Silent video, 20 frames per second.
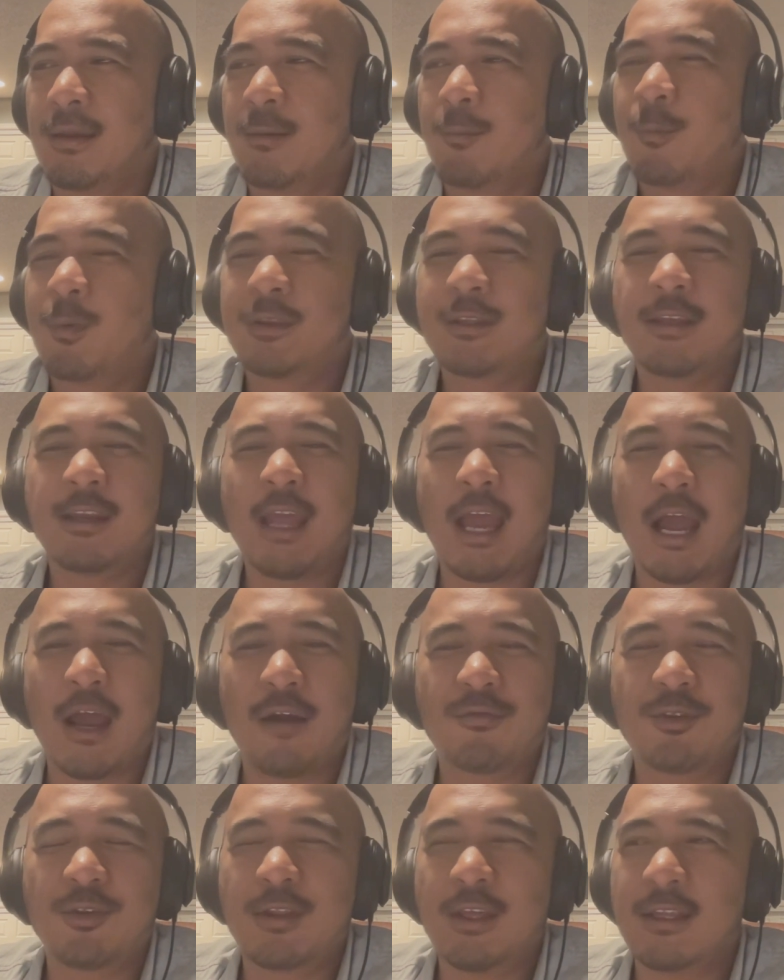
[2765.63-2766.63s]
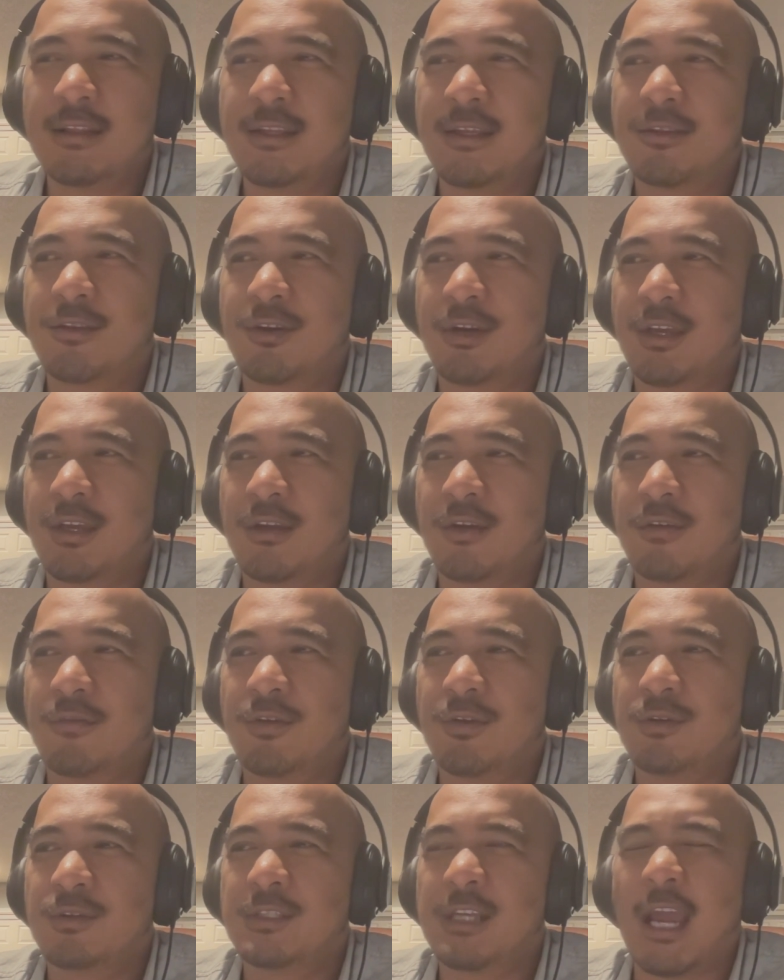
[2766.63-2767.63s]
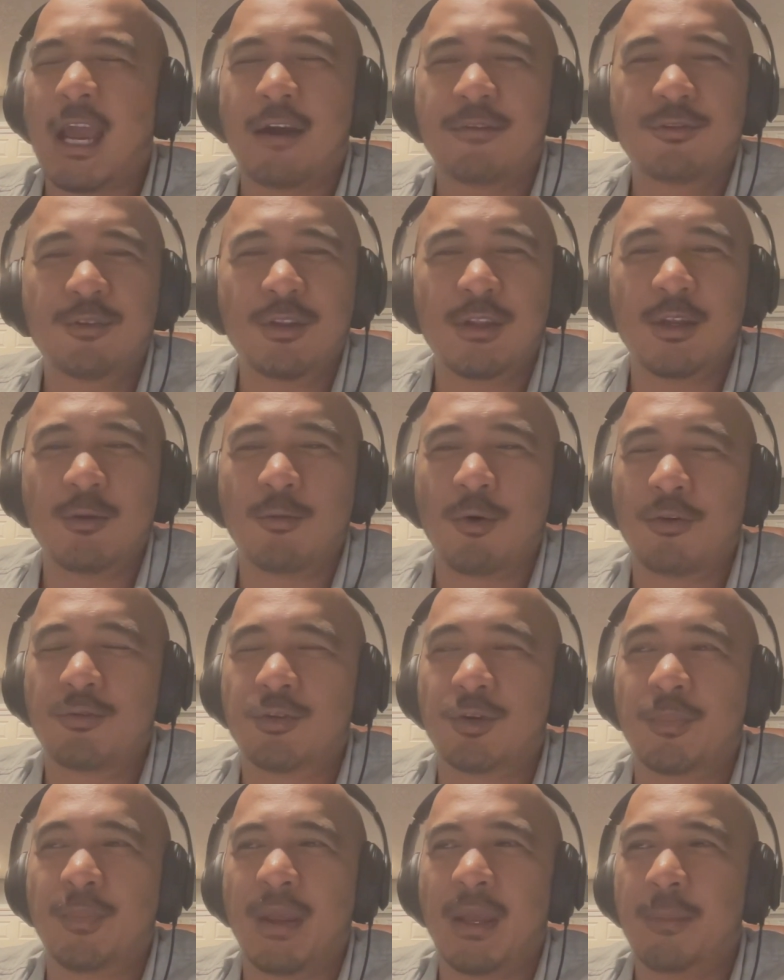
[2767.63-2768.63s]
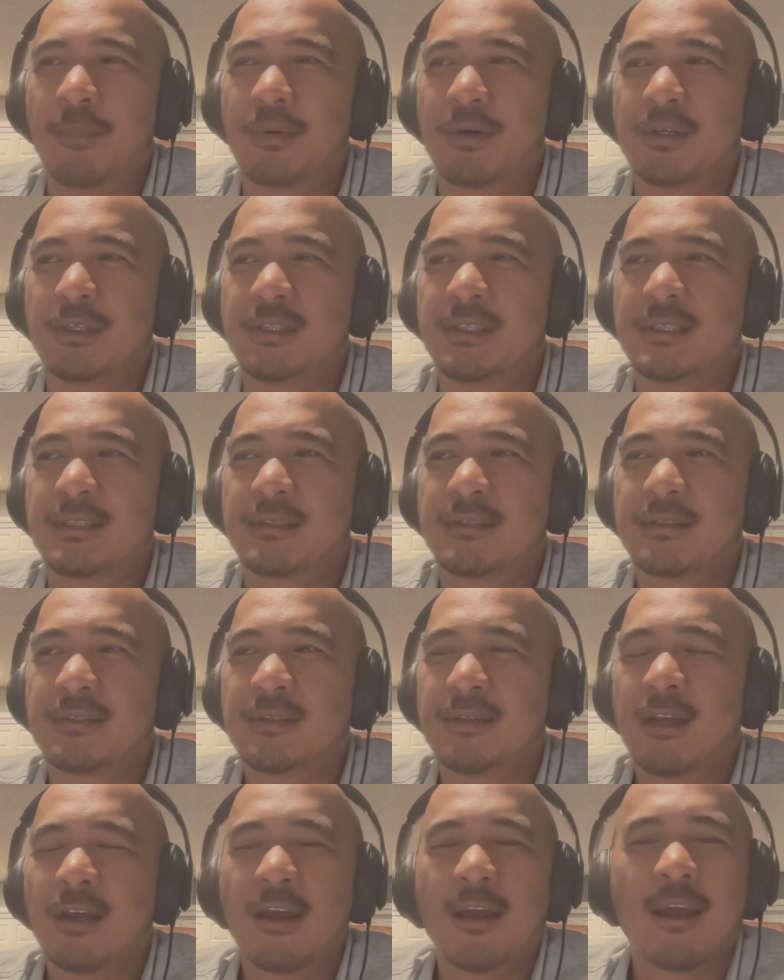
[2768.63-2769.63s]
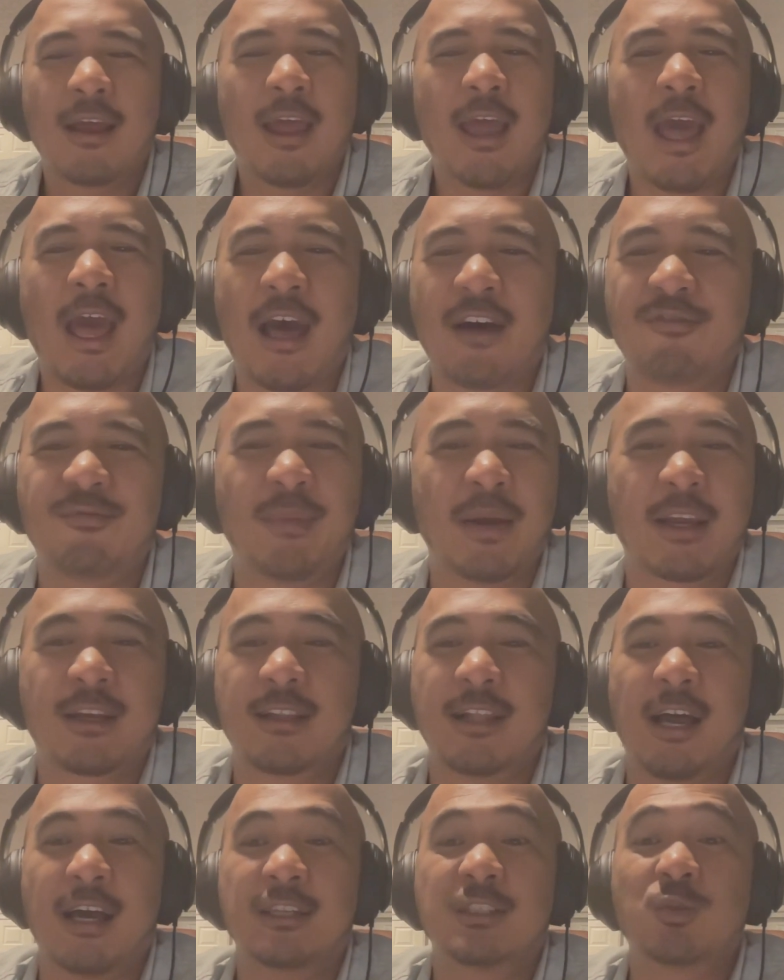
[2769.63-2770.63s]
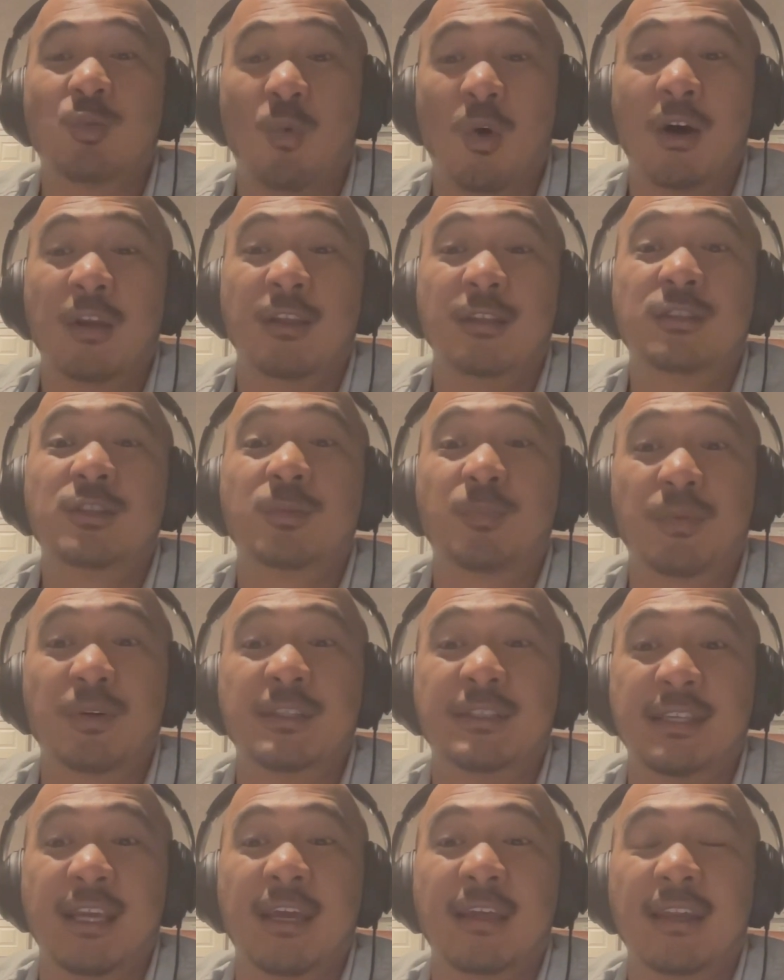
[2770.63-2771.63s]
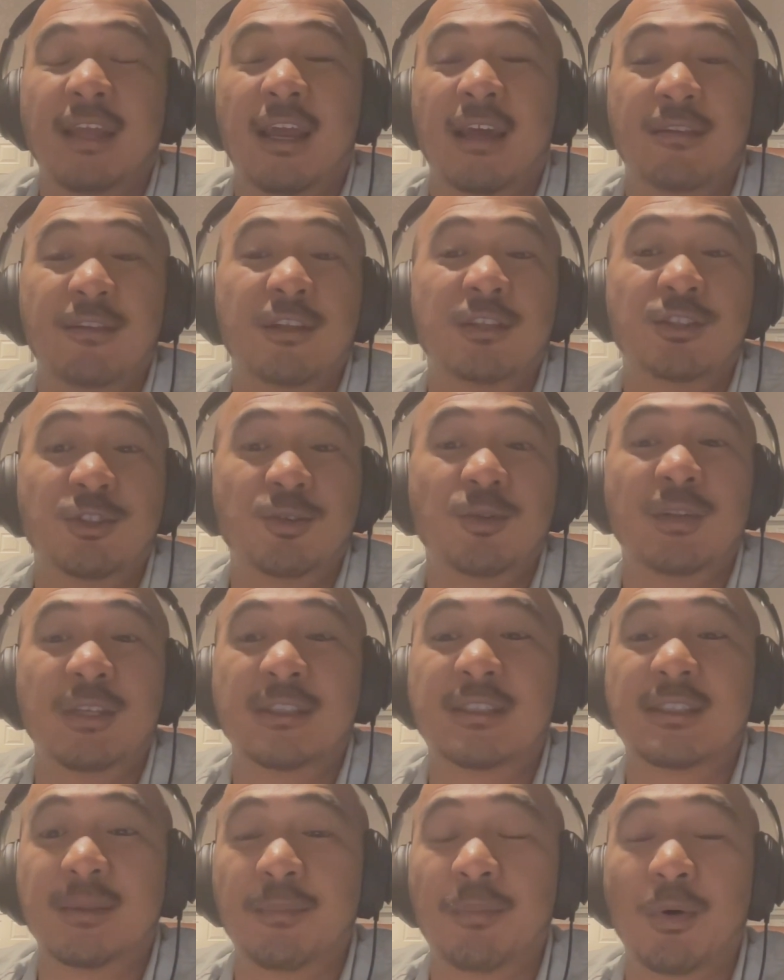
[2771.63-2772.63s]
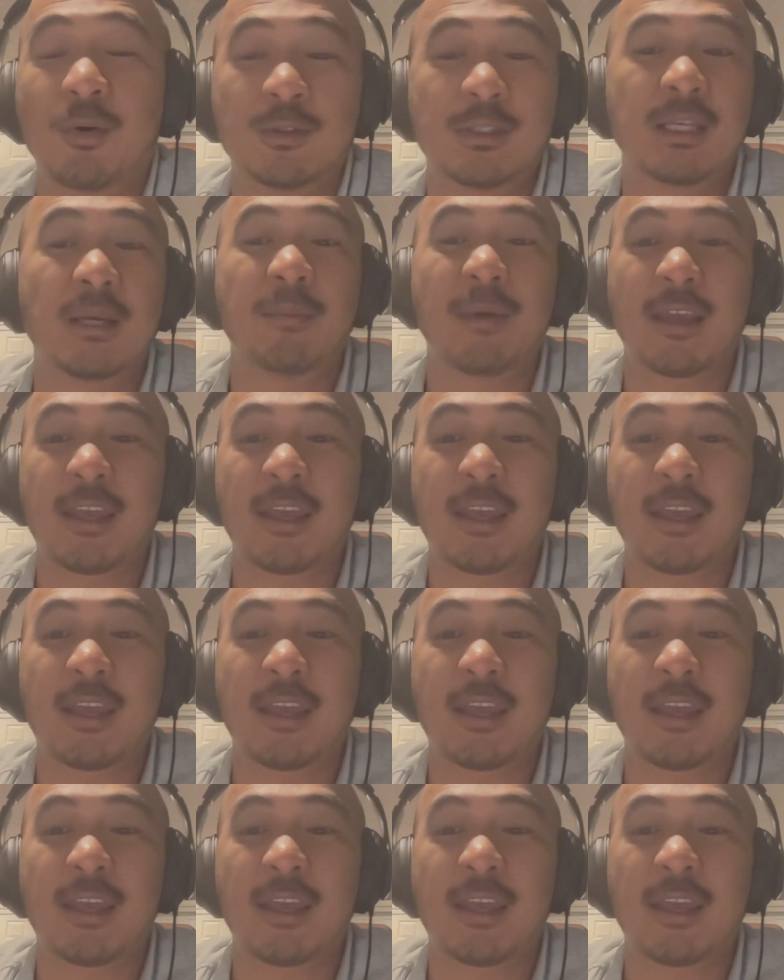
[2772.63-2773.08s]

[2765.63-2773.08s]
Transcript: But then after they did their interviews, after they wrote their papers, half my class wanted to present at the student symposium at